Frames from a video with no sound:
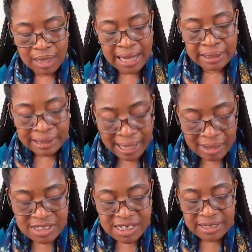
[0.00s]
And
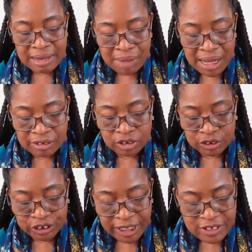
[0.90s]
counted them out to
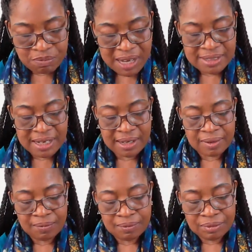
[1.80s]

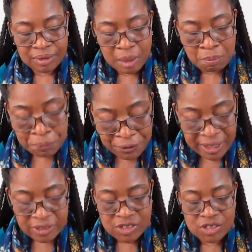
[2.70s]
Sheshbazzar, the
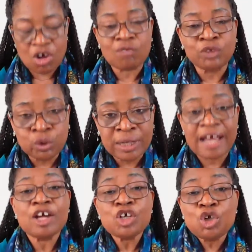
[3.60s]
prince of
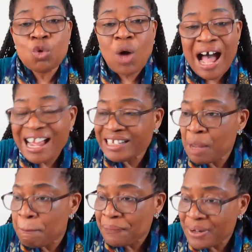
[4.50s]
Judah. You are
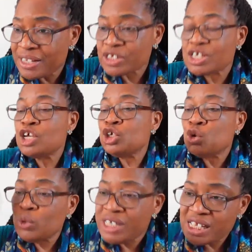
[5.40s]
the prince.
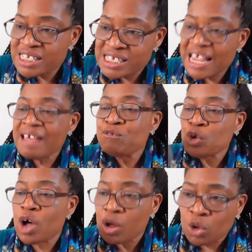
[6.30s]
You deserve
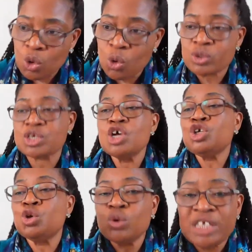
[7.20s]
your goods.
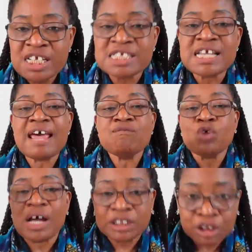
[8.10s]
You deserve
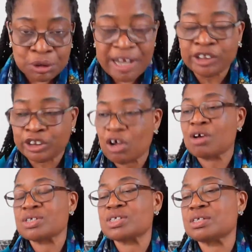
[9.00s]
your
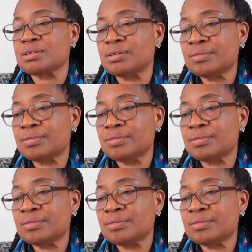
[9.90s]
treasures.